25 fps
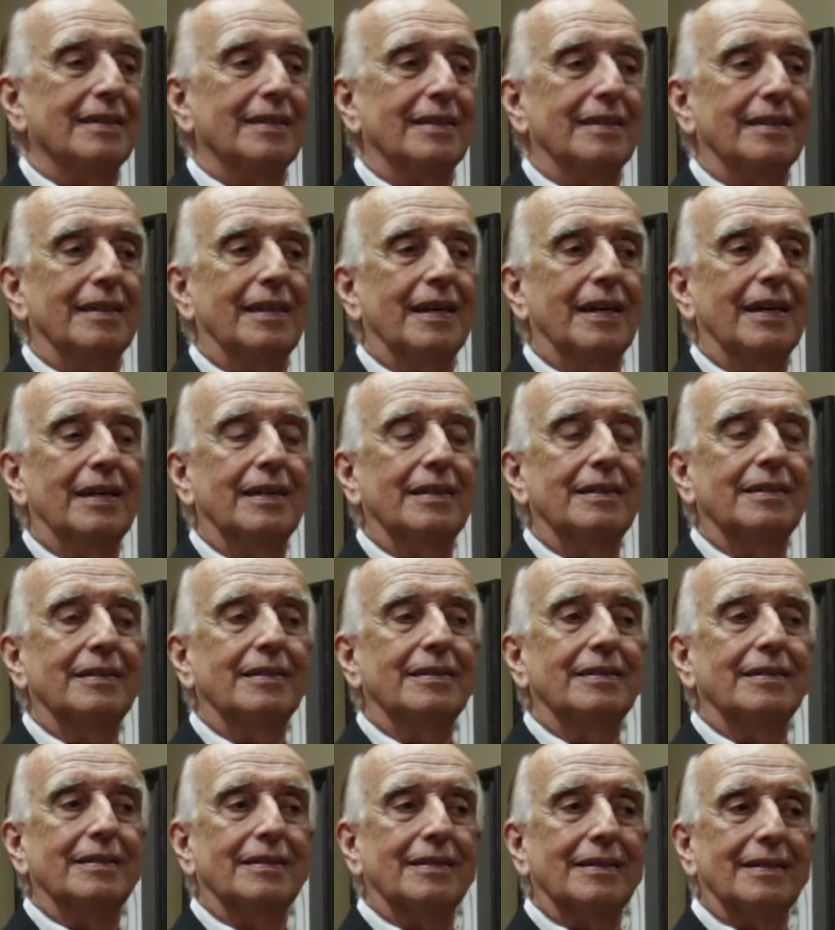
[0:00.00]

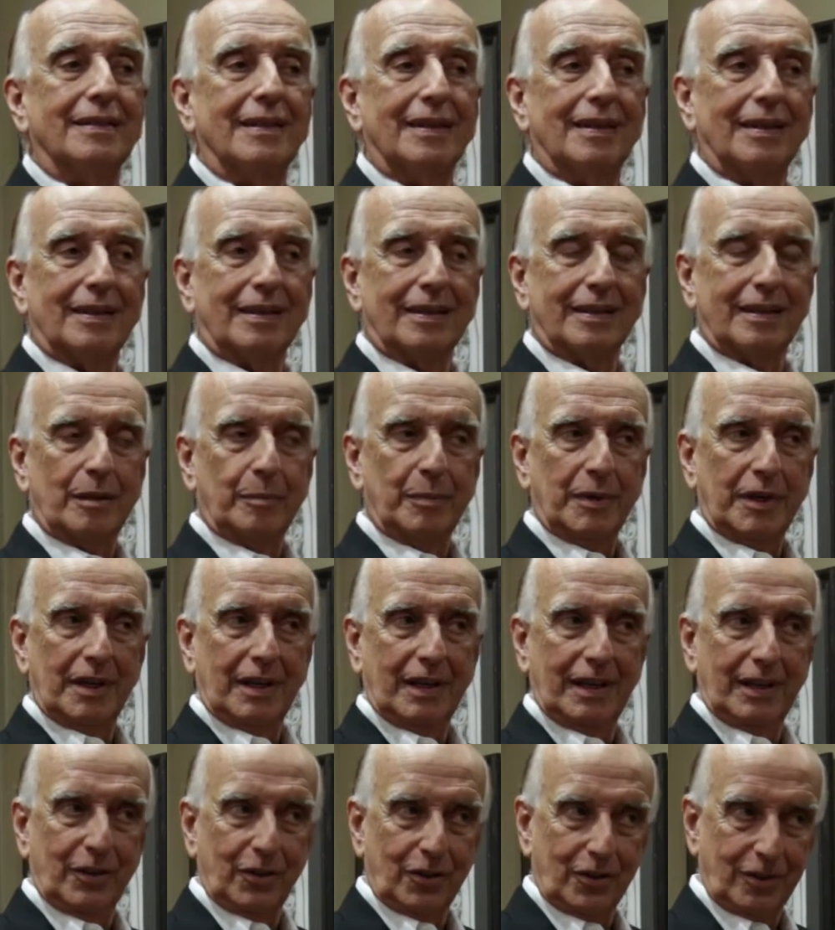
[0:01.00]
Then a little bit
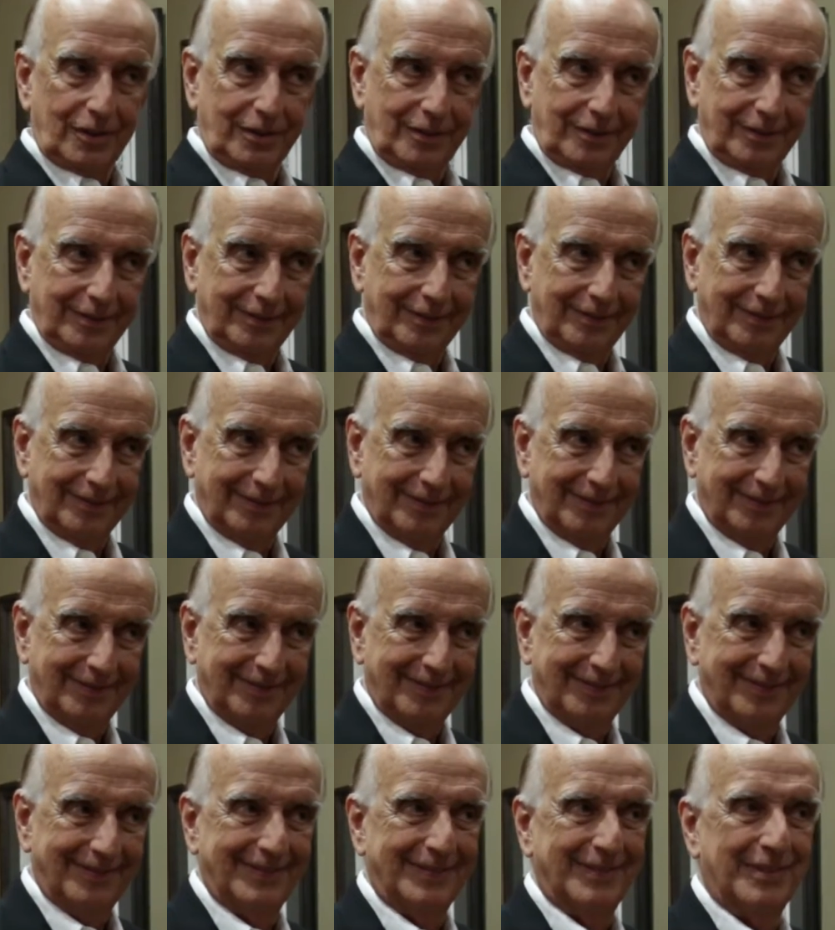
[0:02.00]
later,
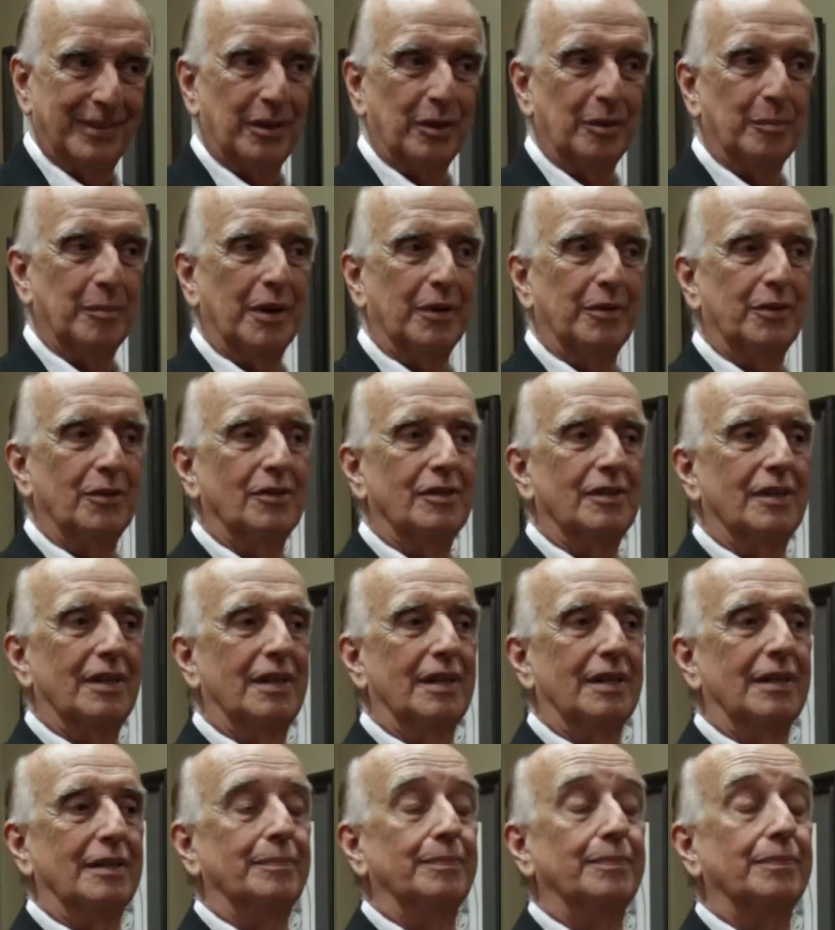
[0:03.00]
her mother
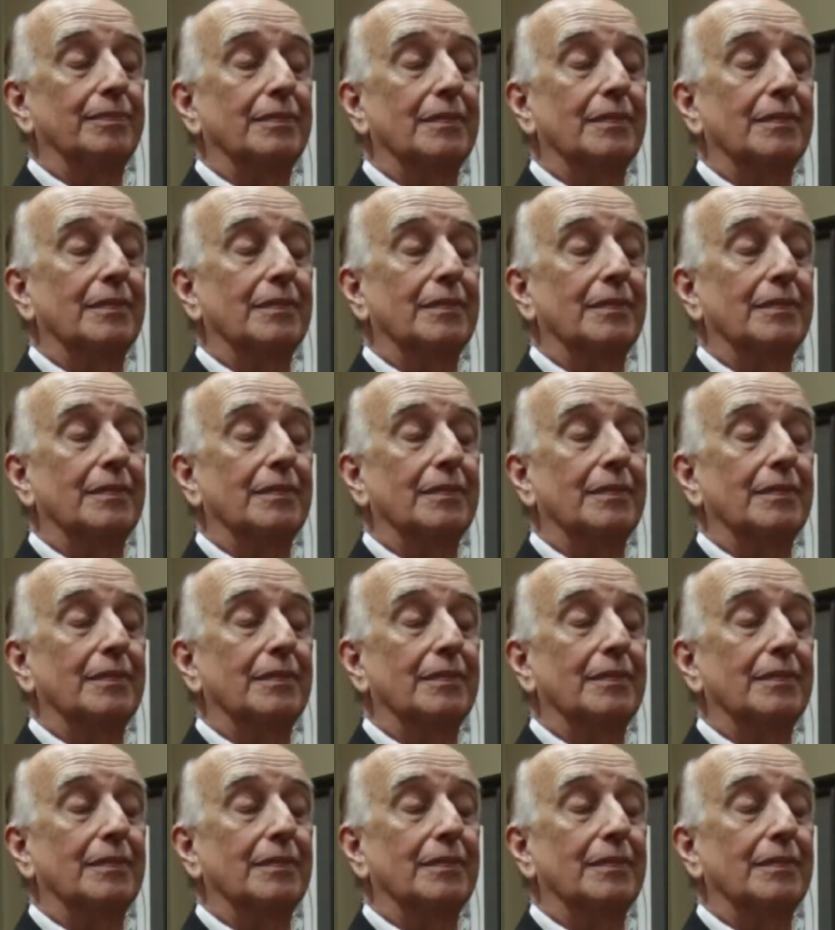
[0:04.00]
said,